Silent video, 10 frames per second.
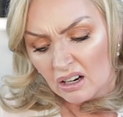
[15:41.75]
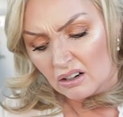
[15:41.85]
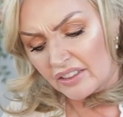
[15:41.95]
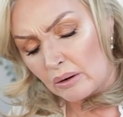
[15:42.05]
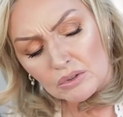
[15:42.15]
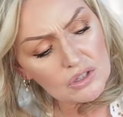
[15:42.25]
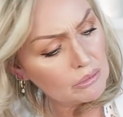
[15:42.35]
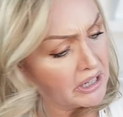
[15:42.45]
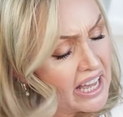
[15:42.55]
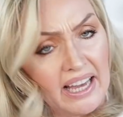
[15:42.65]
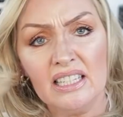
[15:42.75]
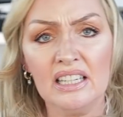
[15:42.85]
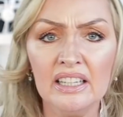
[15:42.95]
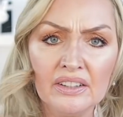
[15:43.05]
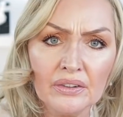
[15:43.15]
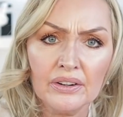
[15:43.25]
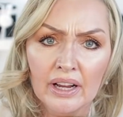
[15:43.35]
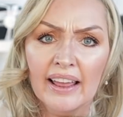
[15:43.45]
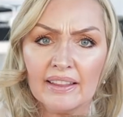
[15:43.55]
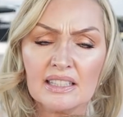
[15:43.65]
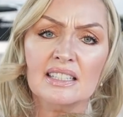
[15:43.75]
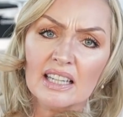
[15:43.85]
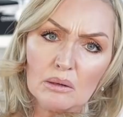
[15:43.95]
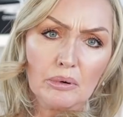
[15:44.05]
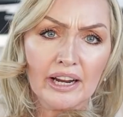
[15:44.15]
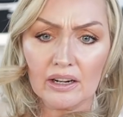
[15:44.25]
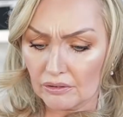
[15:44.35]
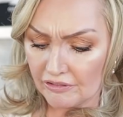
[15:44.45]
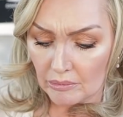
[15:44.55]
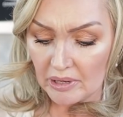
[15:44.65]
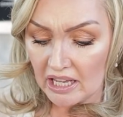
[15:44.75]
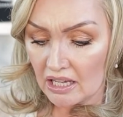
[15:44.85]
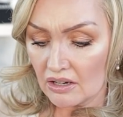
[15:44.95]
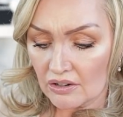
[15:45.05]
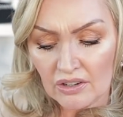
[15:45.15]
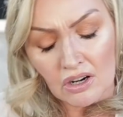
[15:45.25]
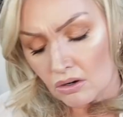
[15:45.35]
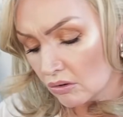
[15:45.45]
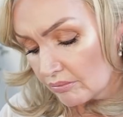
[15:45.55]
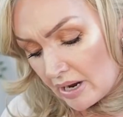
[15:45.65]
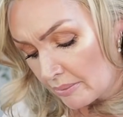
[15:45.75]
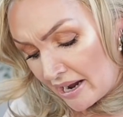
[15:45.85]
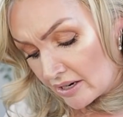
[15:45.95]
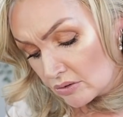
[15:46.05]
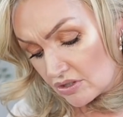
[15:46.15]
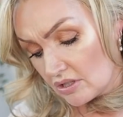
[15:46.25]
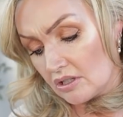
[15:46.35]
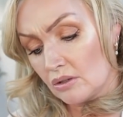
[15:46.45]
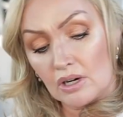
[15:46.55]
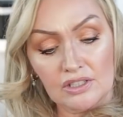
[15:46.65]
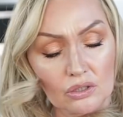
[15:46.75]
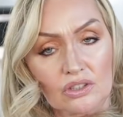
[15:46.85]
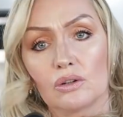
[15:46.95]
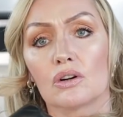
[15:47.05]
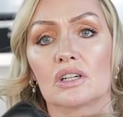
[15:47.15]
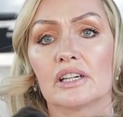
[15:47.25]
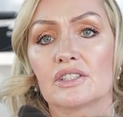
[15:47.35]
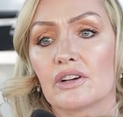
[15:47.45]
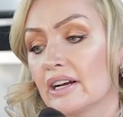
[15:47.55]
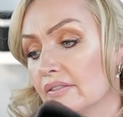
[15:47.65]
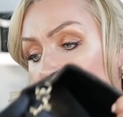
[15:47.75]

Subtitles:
oh, that would do my head in, or that's a deal breaker for me, or no, I'm out, you know. I took the organizer out